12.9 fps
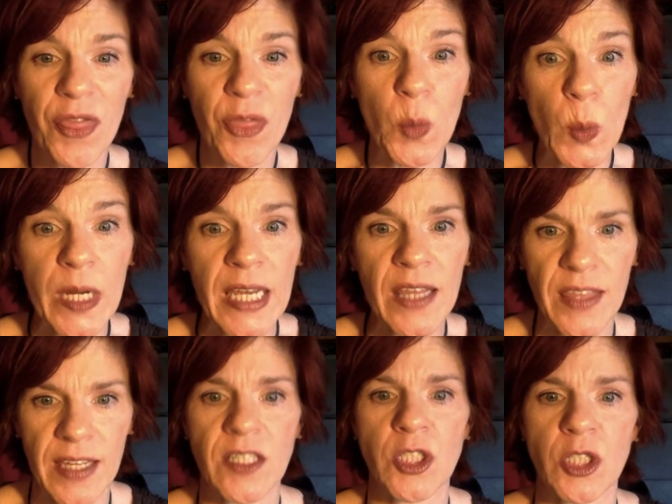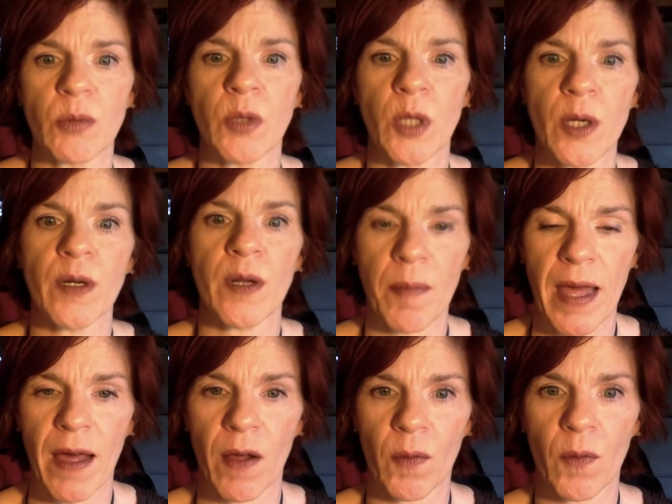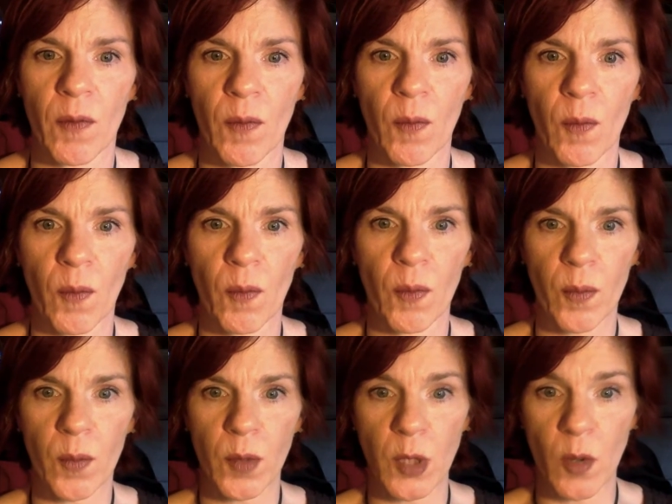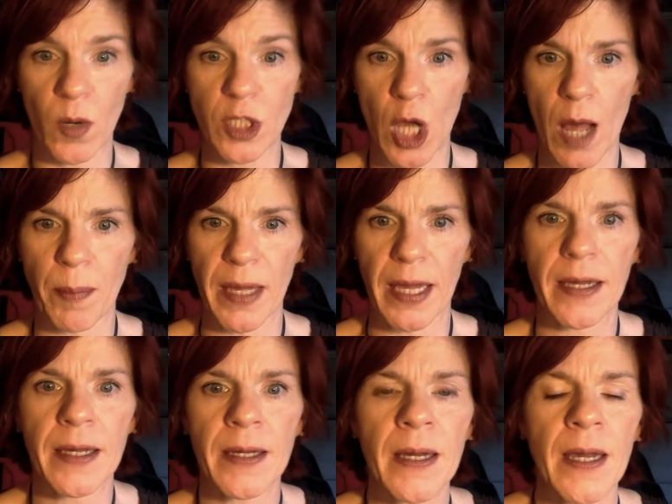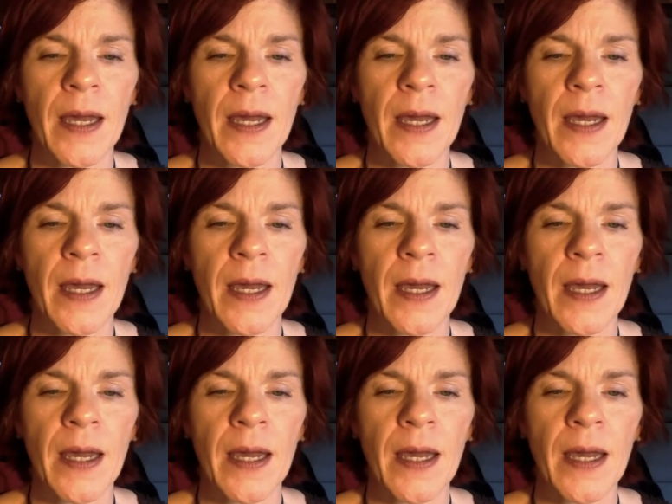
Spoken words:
3 things you learned about your topic.